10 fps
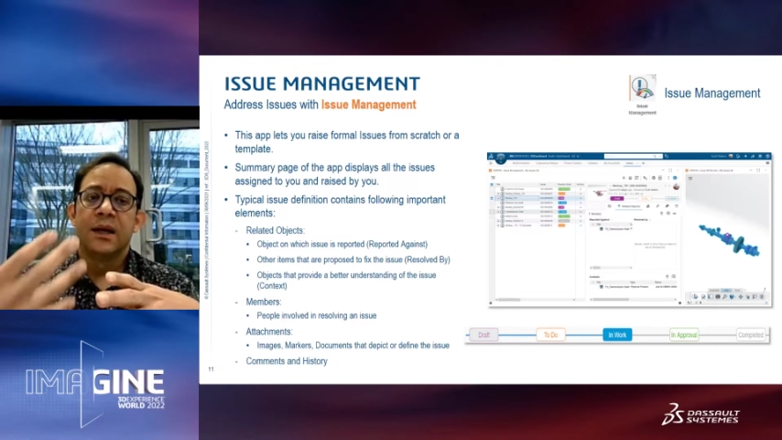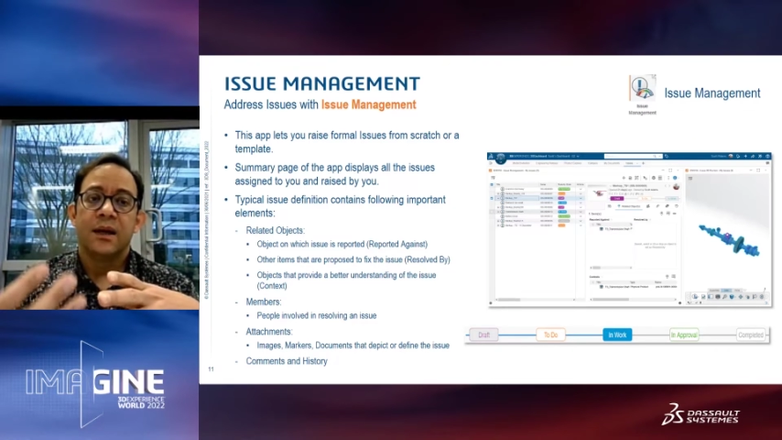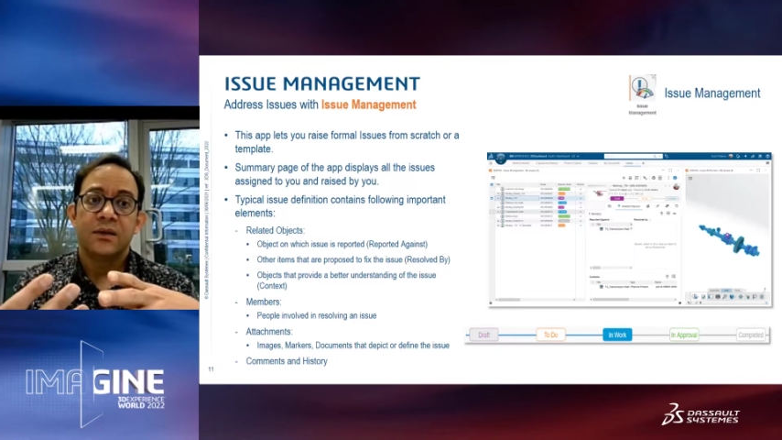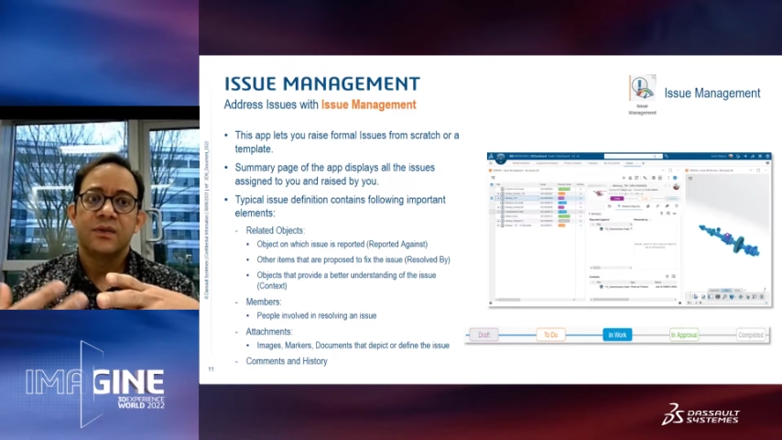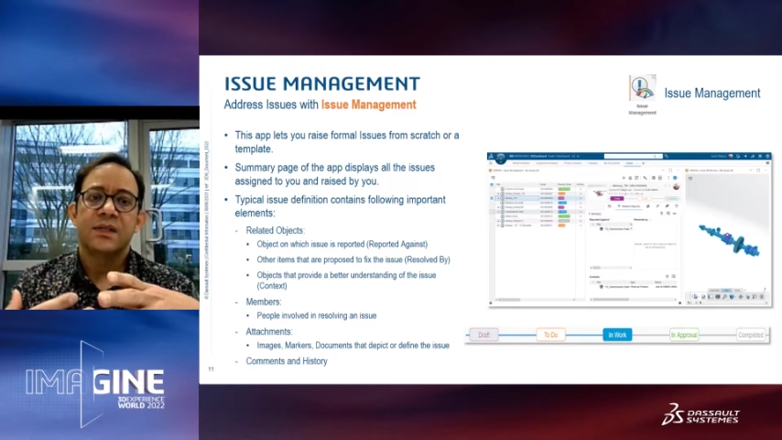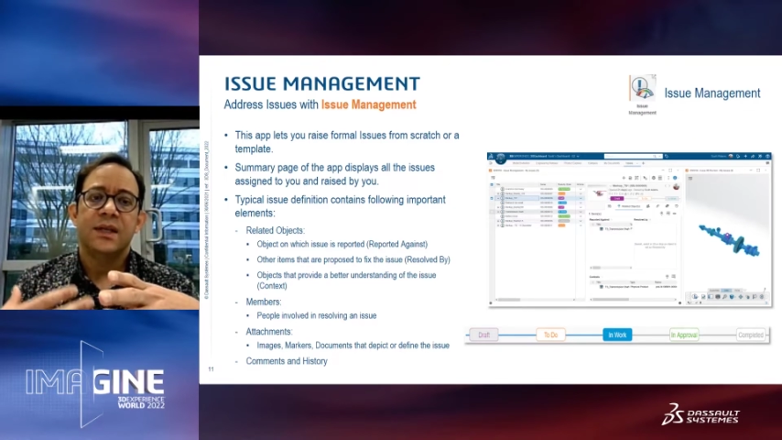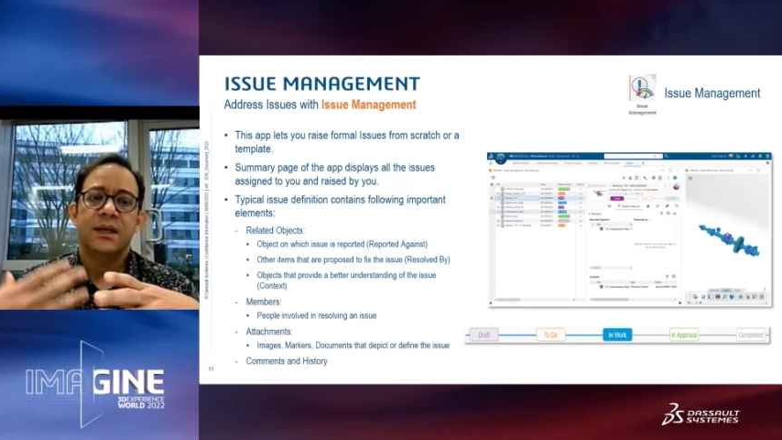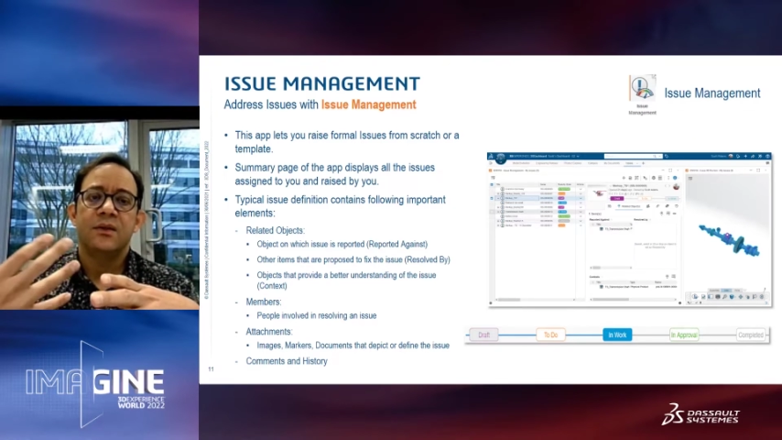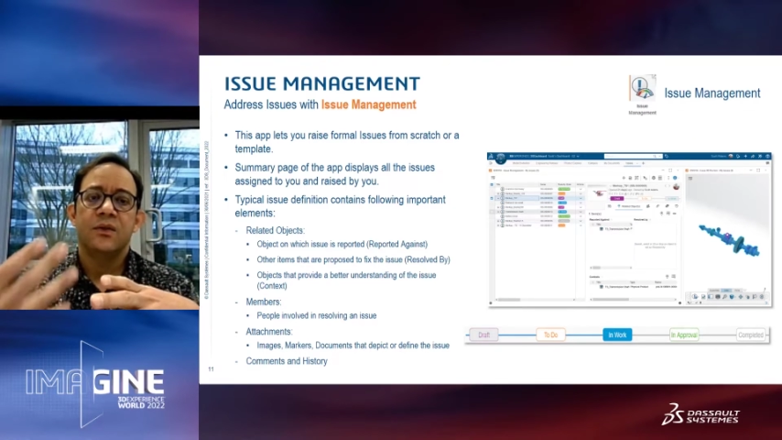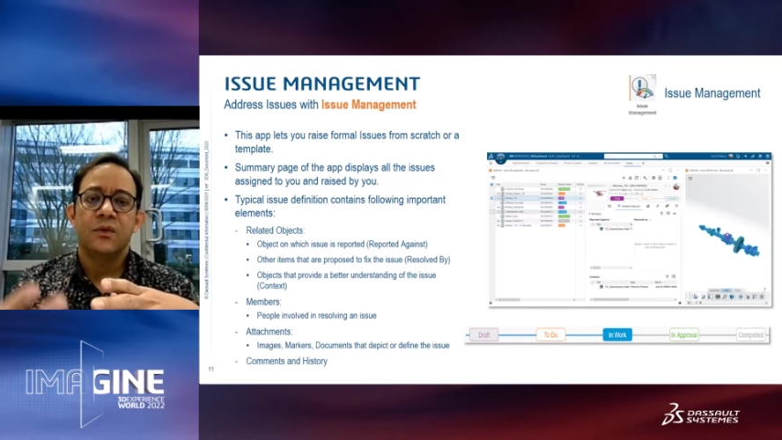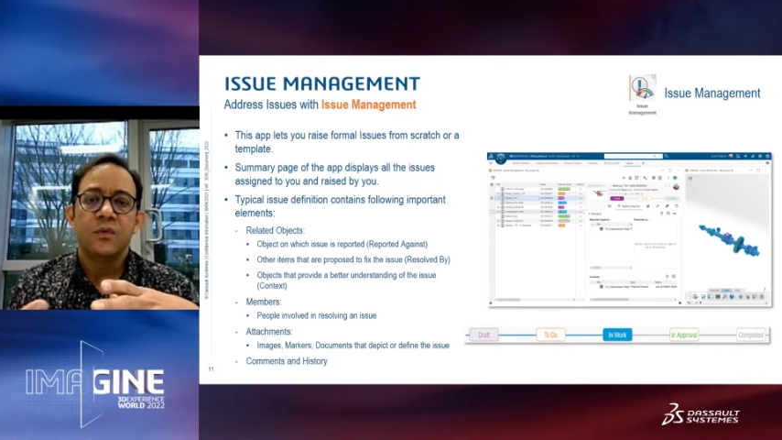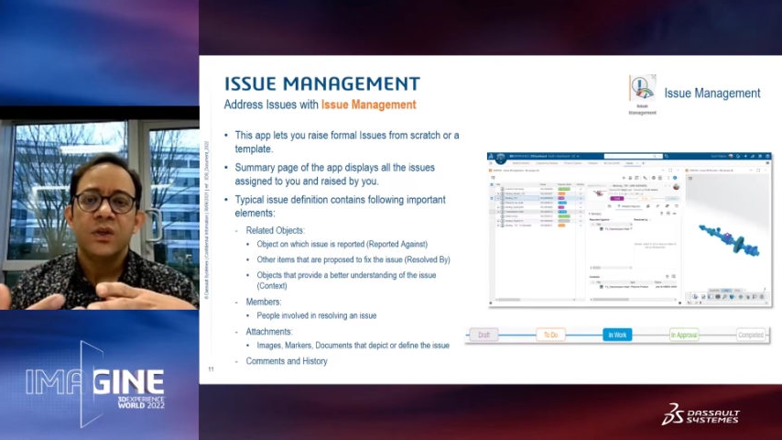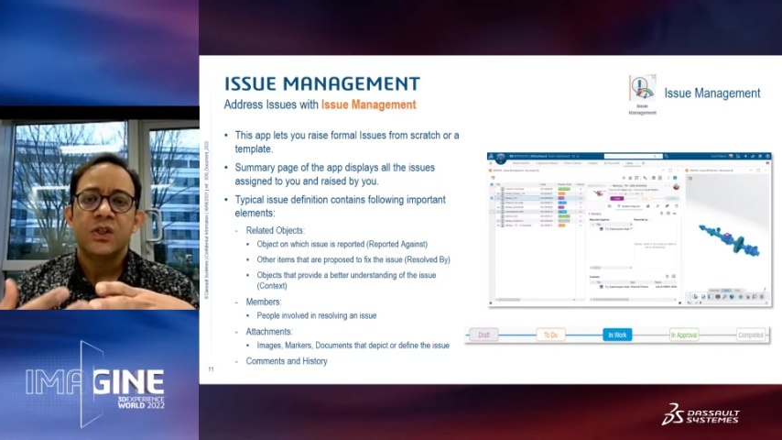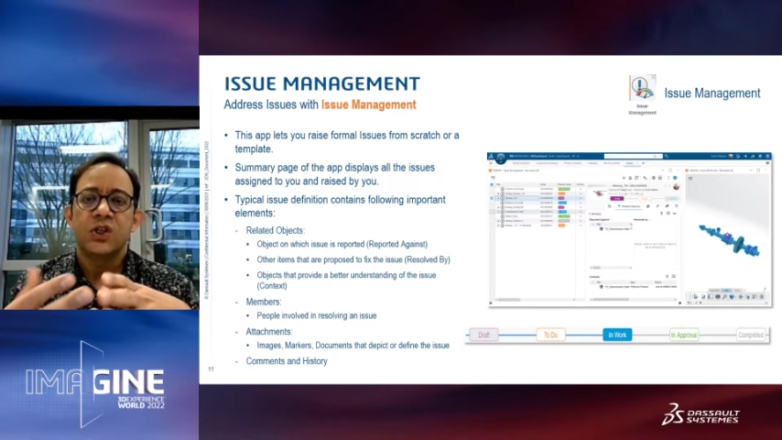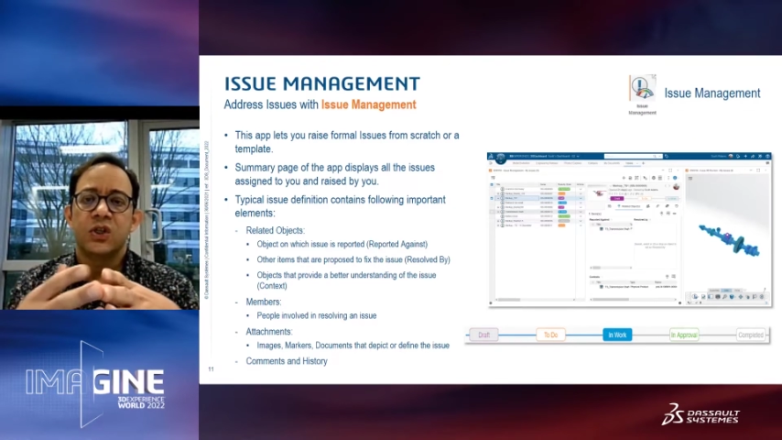understand on
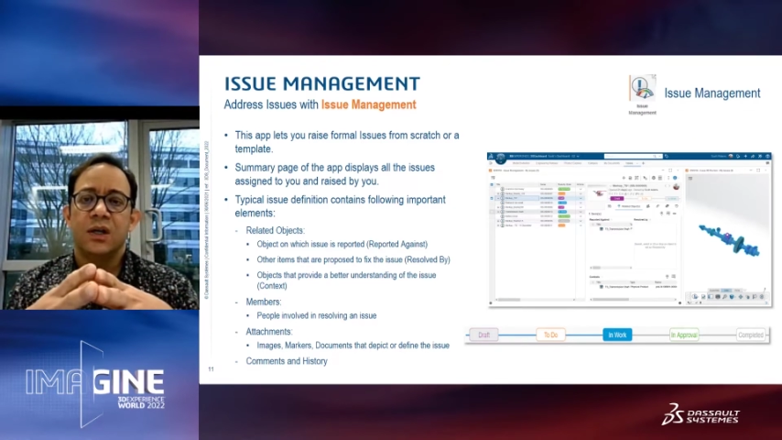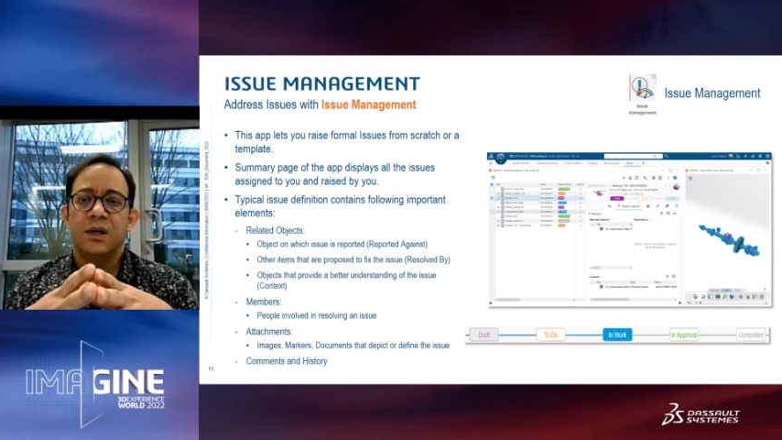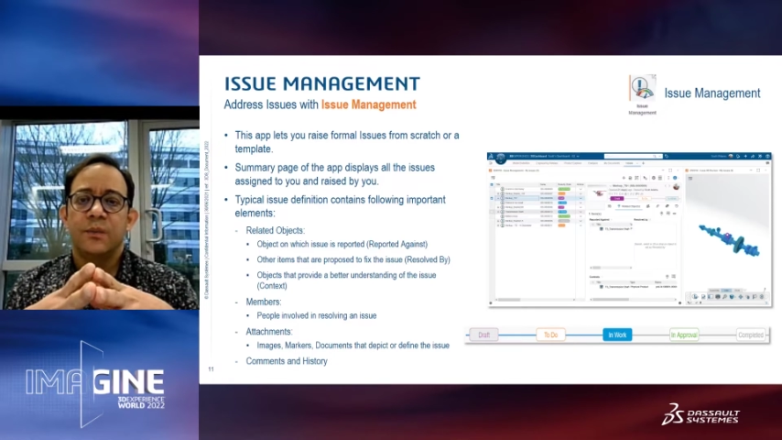which